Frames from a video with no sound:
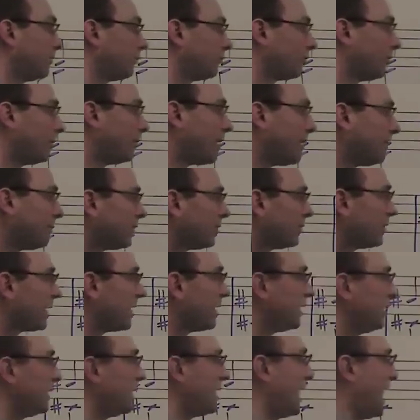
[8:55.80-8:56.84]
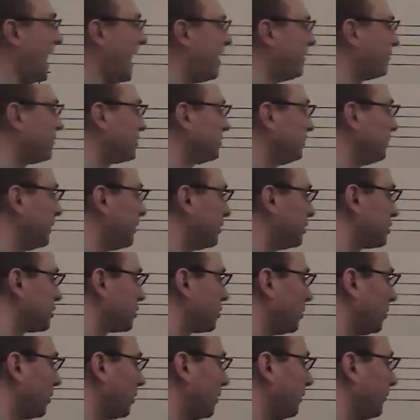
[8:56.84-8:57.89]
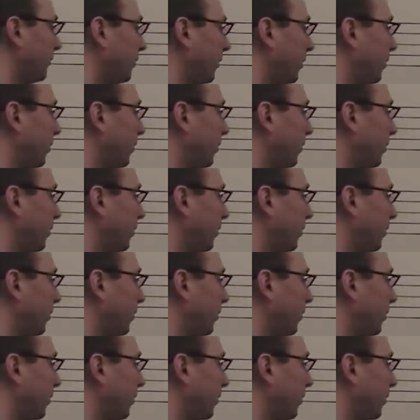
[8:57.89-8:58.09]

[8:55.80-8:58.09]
Remember that half diminished chords